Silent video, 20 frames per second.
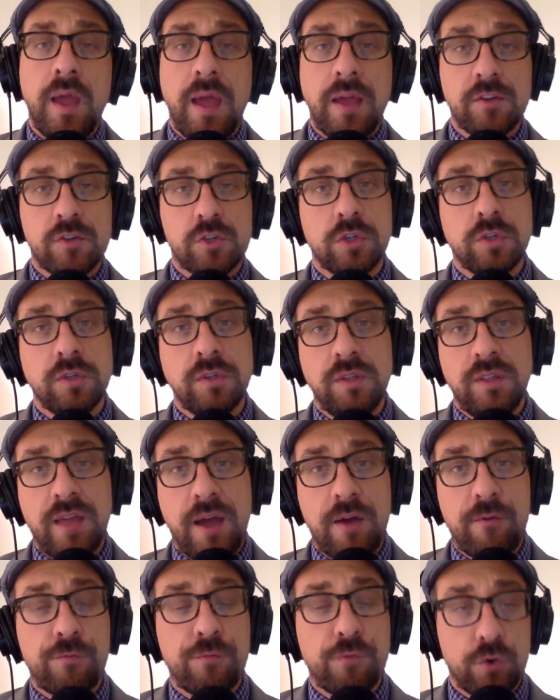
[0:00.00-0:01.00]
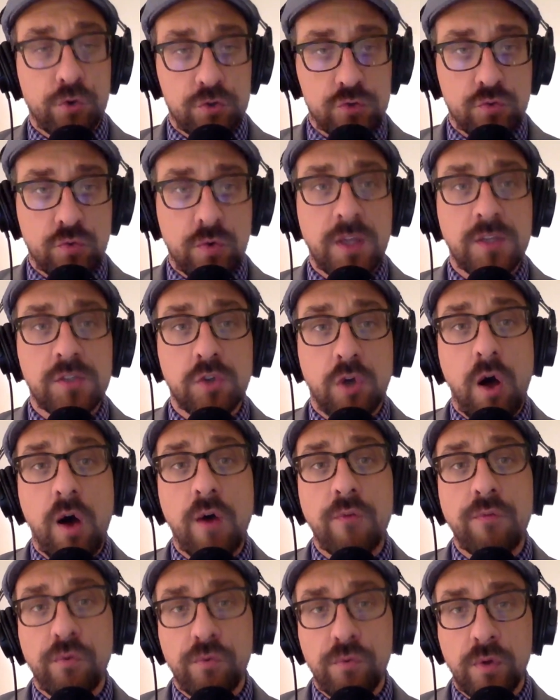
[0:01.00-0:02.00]
And certainly that first race
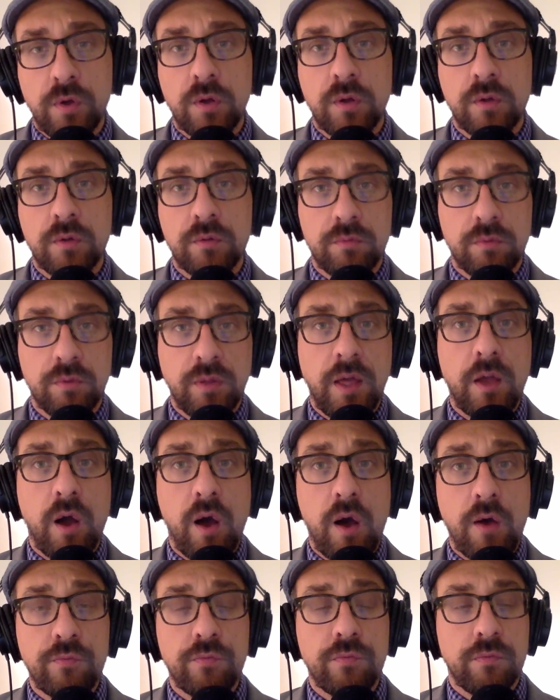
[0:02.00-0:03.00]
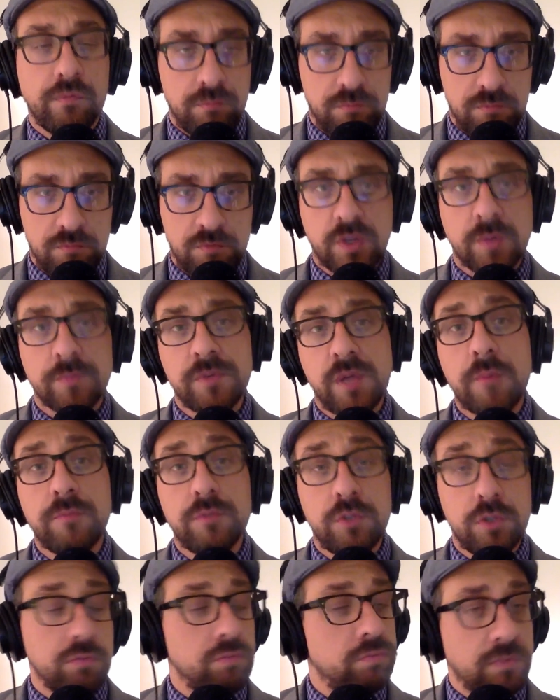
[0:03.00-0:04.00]
off of a layoff,
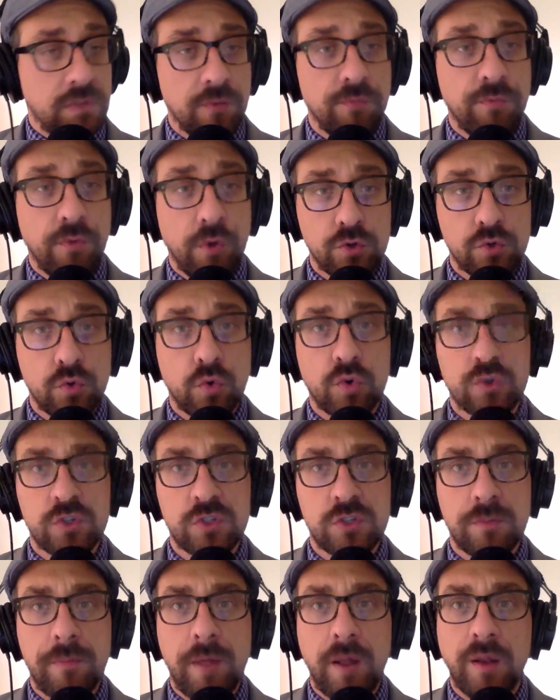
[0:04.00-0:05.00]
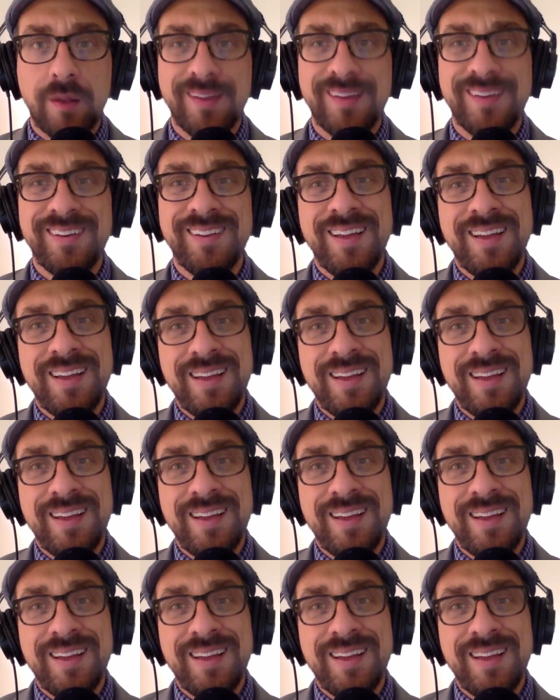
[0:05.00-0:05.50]
sometimes you give those horses a mulligan.